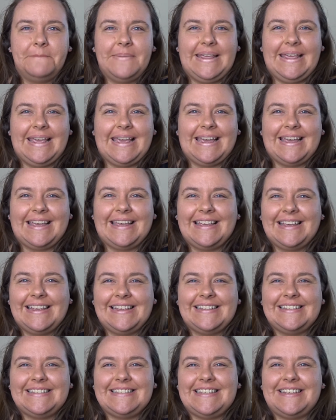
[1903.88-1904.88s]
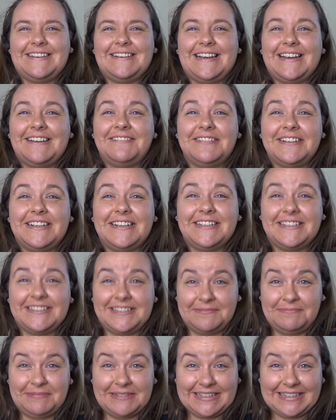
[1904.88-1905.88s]
Yeah, so I have a lot
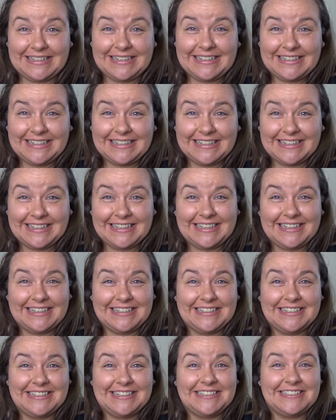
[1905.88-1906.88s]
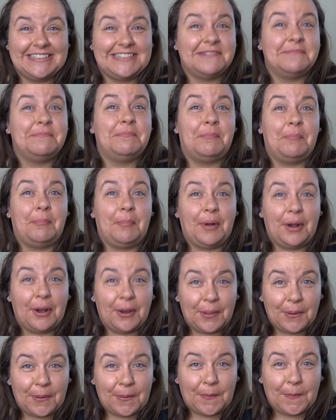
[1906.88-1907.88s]
of pink and a lot of
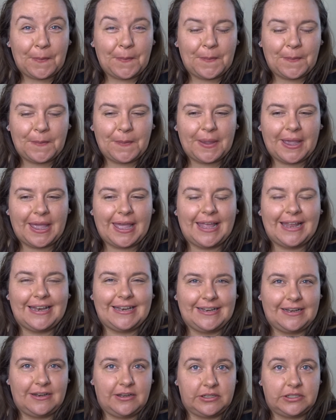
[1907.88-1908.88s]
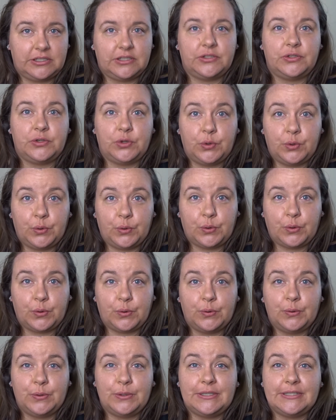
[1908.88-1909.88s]
blue and a lot of
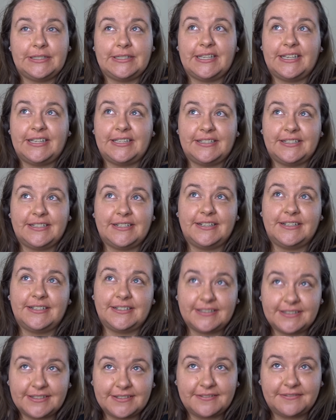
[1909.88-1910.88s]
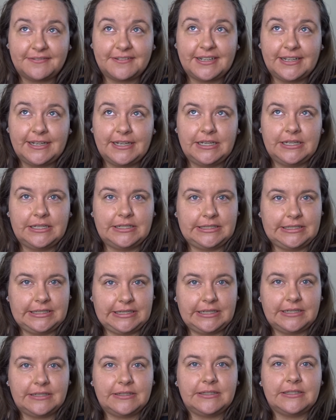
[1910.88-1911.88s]
turquoise and a lot of
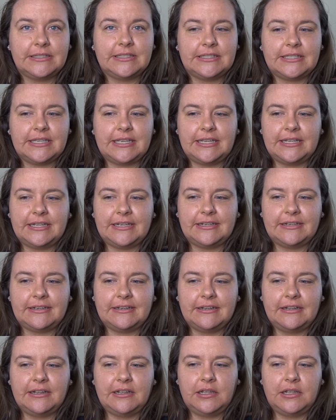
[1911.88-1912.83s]
teals and